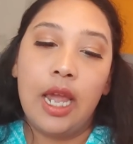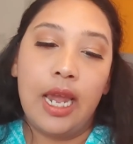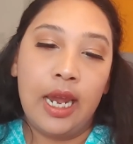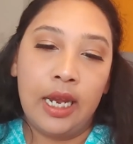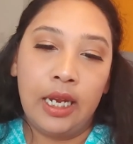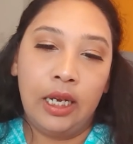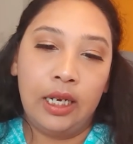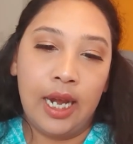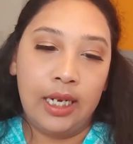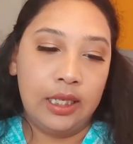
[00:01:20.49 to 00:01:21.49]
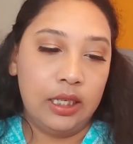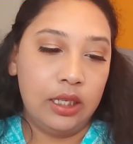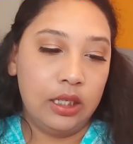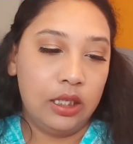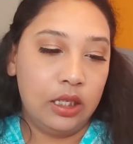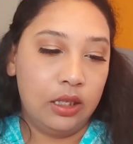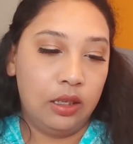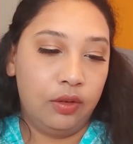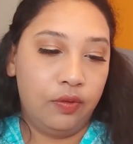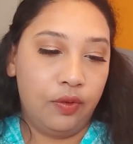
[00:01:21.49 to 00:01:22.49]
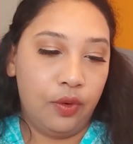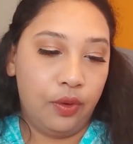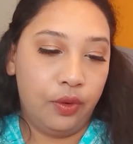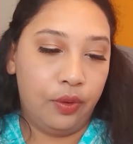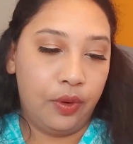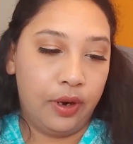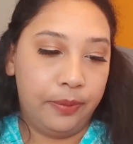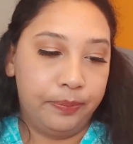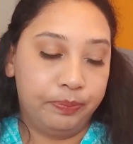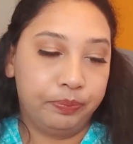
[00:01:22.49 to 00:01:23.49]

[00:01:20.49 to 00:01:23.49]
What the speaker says: and I think this is for